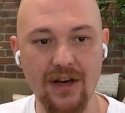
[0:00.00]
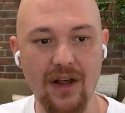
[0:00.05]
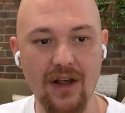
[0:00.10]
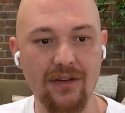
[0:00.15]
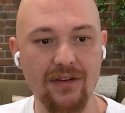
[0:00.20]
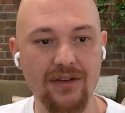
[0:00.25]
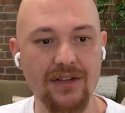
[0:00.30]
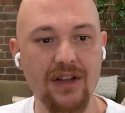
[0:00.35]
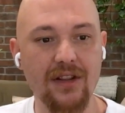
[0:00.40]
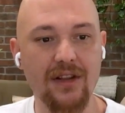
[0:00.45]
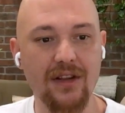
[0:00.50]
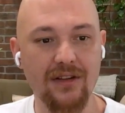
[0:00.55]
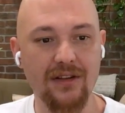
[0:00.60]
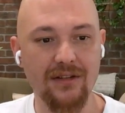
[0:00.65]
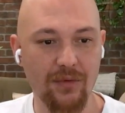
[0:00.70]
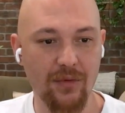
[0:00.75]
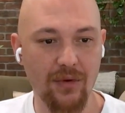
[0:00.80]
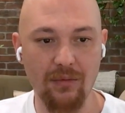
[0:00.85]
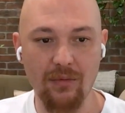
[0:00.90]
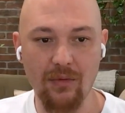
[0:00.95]
others. I think
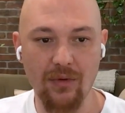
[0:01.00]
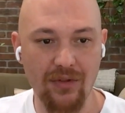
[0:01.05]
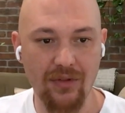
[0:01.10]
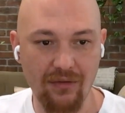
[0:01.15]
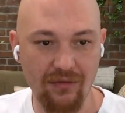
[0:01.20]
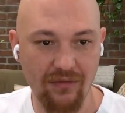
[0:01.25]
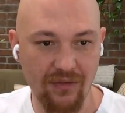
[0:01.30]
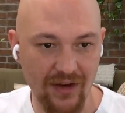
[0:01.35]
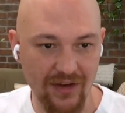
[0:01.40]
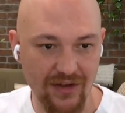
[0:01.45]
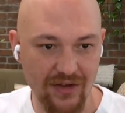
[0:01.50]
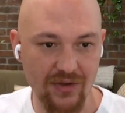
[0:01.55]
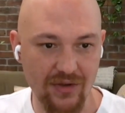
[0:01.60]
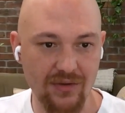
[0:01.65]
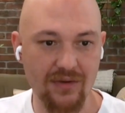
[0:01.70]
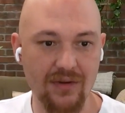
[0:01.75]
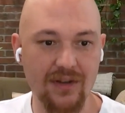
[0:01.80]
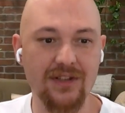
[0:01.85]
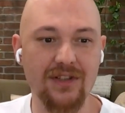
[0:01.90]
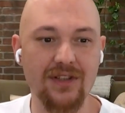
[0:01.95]
they'll fund
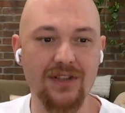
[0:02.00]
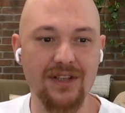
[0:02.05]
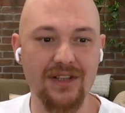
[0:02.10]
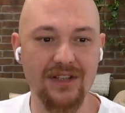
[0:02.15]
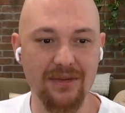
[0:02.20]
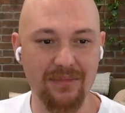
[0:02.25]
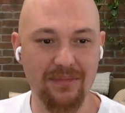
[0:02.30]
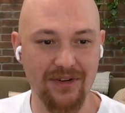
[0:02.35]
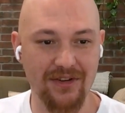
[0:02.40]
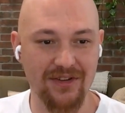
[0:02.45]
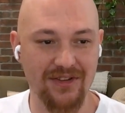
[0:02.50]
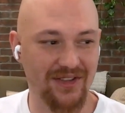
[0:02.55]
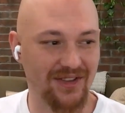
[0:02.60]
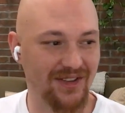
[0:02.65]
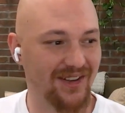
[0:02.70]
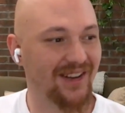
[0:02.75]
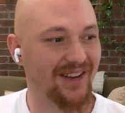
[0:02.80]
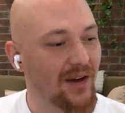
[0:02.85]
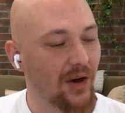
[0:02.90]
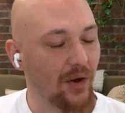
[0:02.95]
you as just as a
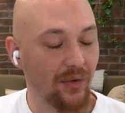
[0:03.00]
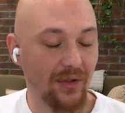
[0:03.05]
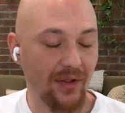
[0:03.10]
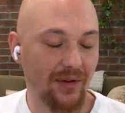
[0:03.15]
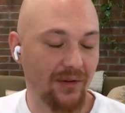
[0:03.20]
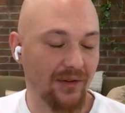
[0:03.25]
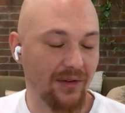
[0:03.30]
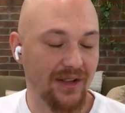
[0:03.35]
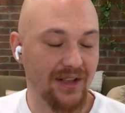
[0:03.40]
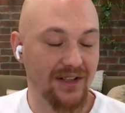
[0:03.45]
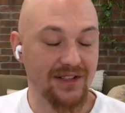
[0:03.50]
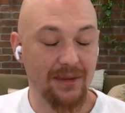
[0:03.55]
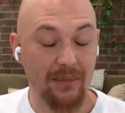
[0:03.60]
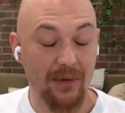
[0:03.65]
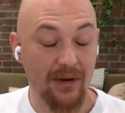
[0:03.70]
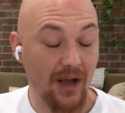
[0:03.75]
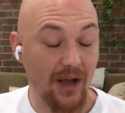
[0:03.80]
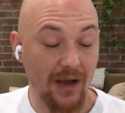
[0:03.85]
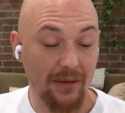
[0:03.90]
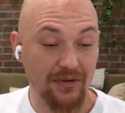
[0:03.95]
person, although it'll get
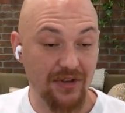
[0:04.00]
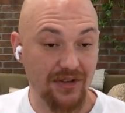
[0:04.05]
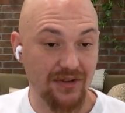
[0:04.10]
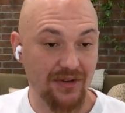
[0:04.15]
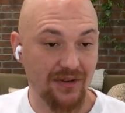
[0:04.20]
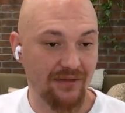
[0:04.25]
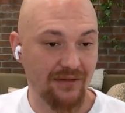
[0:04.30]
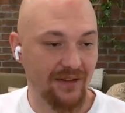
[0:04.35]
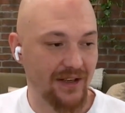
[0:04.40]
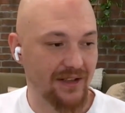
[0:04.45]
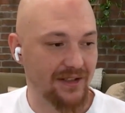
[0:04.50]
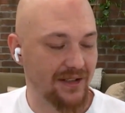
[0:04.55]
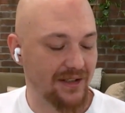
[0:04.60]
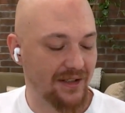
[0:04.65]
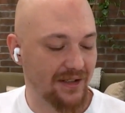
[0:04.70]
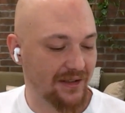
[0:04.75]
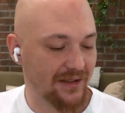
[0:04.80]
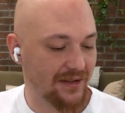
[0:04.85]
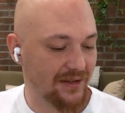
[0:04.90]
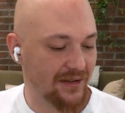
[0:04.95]
some option to invest
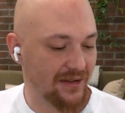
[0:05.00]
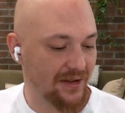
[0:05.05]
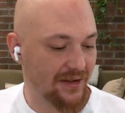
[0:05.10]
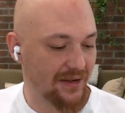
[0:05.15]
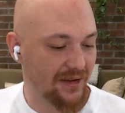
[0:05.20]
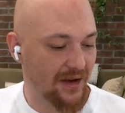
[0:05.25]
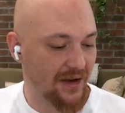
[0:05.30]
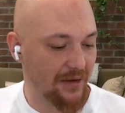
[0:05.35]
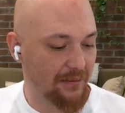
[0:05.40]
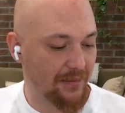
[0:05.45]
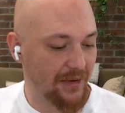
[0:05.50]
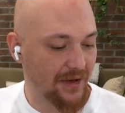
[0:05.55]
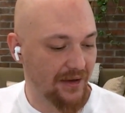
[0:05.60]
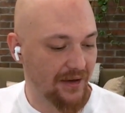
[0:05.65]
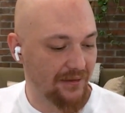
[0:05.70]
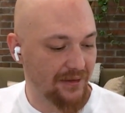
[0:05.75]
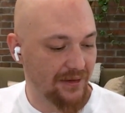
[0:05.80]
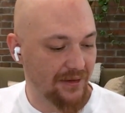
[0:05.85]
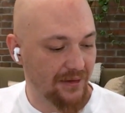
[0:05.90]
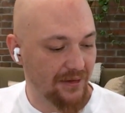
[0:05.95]
in the company
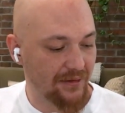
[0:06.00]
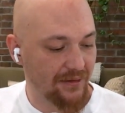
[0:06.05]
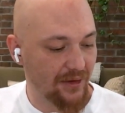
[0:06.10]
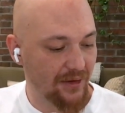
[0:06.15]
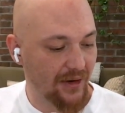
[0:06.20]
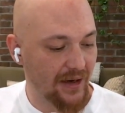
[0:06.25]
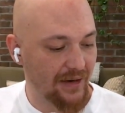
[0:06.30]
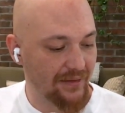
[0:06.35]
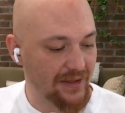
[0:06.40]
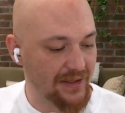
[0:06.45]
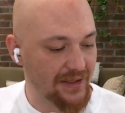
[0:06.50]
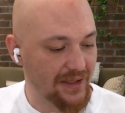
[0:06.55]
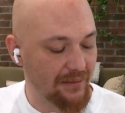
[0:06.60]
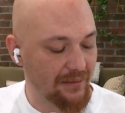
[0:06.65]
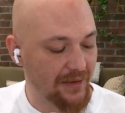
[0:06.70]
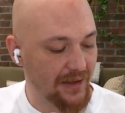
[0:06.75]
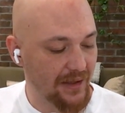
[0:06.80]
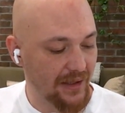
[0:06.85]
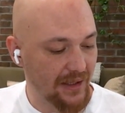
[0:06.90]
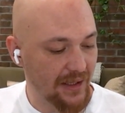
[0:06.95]
if you arrive at
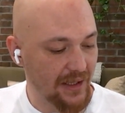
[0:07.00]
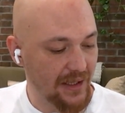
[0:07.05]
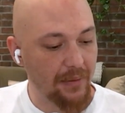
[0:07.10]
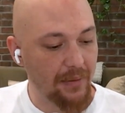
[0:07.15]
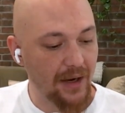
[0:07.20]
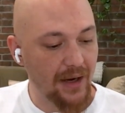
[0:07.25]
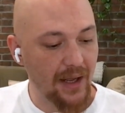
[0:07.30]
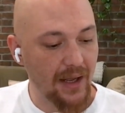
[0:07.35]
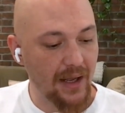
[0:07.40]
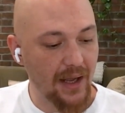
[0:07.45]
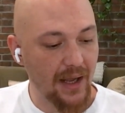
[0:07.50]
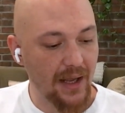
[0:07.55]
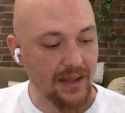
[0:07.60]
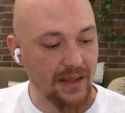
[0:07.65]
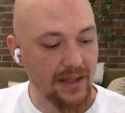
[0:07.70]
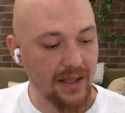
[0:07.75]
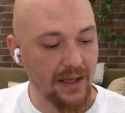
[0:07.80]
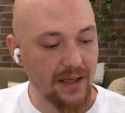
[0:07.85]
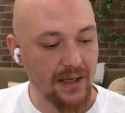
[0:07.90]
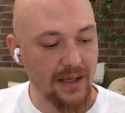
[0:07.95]
something. But I
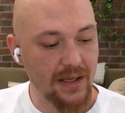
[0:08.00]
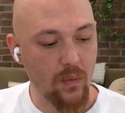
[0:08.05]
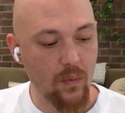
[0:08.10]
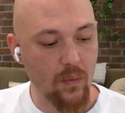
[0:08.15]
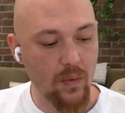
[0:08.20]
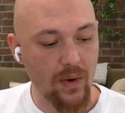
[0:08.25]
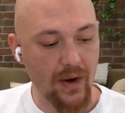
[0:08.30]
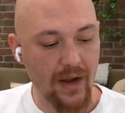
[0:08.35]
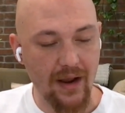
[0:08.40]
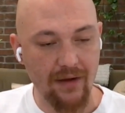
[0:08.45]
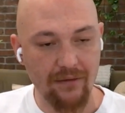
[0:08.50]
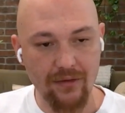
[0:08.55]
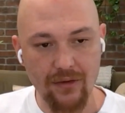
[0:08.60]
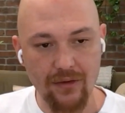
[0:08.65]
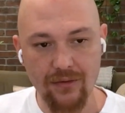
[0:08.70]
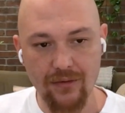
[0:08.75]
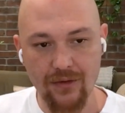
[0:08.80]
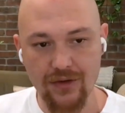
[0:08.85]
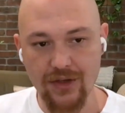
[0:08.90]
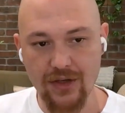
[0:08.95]
think
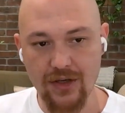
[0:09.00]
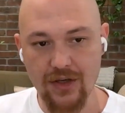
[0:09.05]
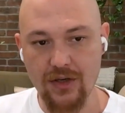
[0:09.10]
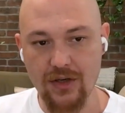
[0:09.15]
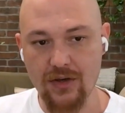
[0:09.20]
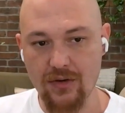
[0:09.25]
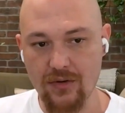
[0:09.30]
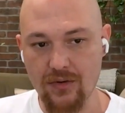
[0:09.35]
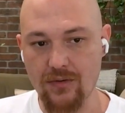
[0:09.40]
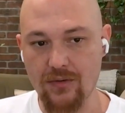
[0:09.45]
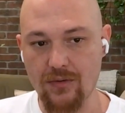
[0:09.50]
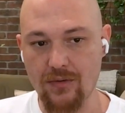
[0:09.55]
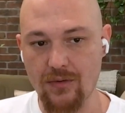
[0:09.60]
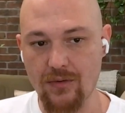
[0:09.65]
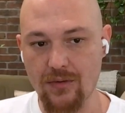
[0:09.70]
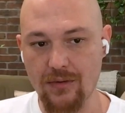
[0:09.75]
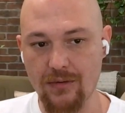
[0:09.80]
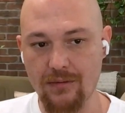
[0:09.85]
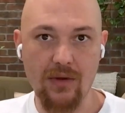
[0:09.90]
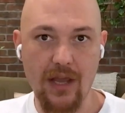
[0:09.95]
whenever there's a
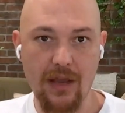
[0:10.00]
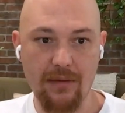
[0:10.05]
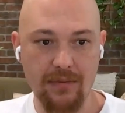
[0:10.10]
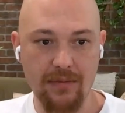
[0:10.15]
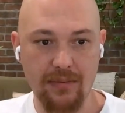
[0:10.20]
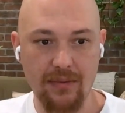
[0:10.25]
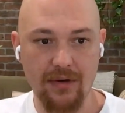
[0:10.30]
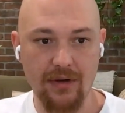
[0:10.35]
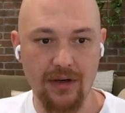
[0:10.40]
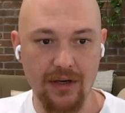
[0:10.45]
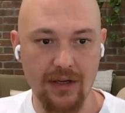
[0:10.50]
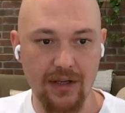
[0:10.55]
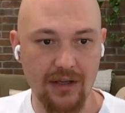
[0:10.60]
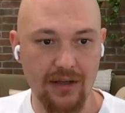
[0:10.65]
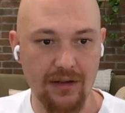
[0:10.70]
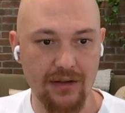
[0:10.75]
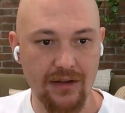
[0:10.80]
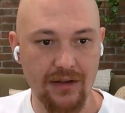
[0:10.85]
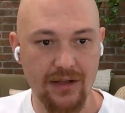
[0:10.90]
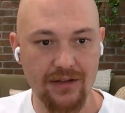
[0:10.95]
new
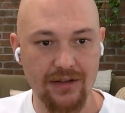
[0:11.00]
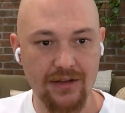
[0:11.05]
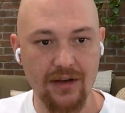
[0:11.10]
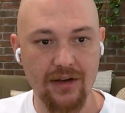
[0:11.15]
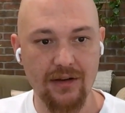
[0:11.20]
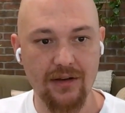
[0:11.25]
capability that's